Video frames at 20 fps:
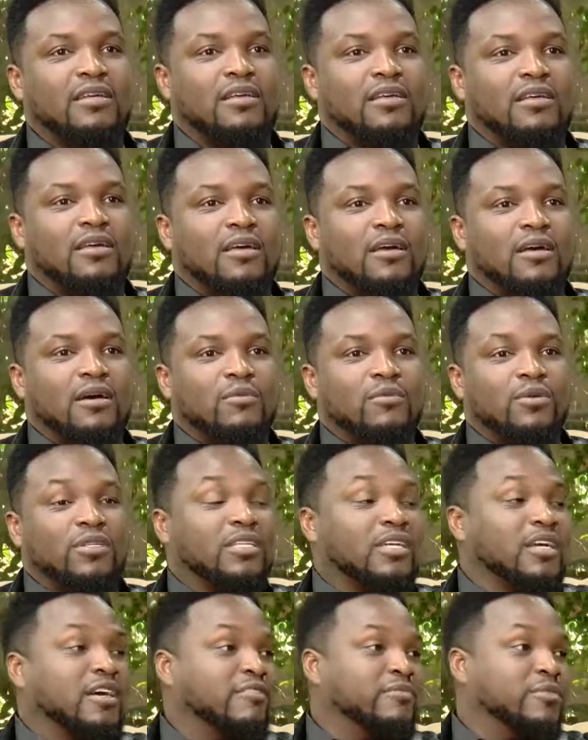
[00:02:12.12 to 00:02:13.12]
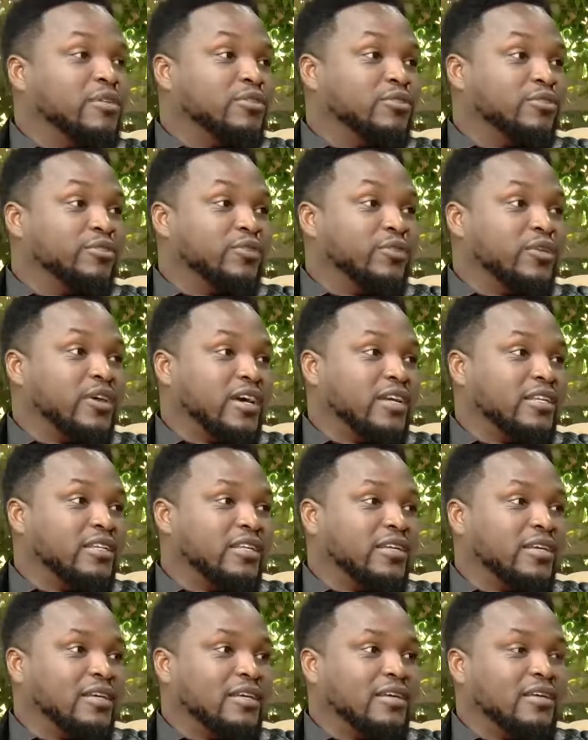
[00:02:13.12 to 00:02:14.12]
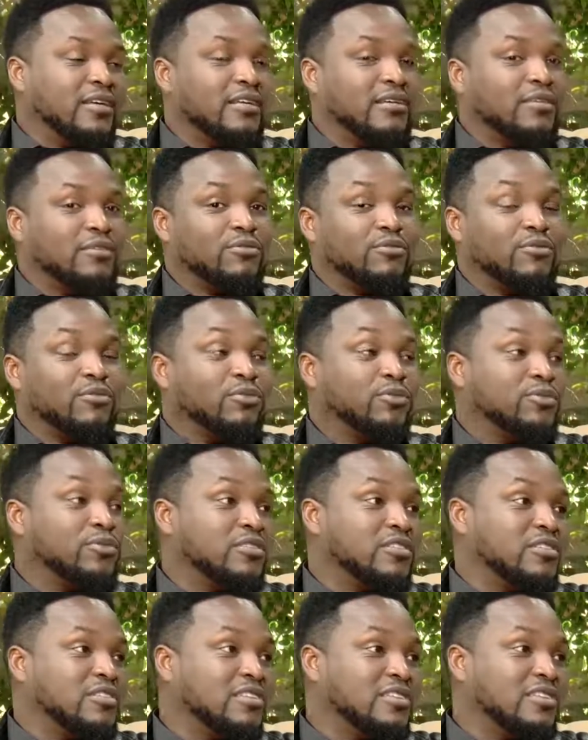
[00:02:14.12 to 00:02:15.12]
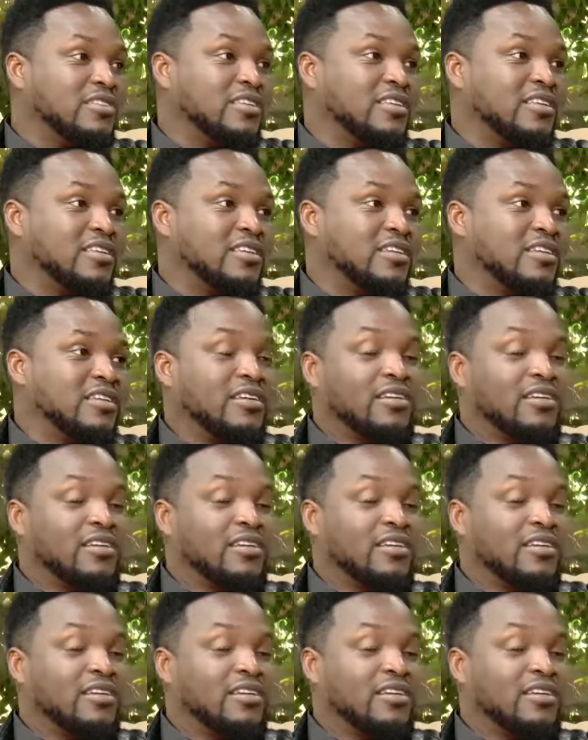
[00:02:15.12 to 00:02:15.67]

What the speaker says: what the government of Uganda, through UCC,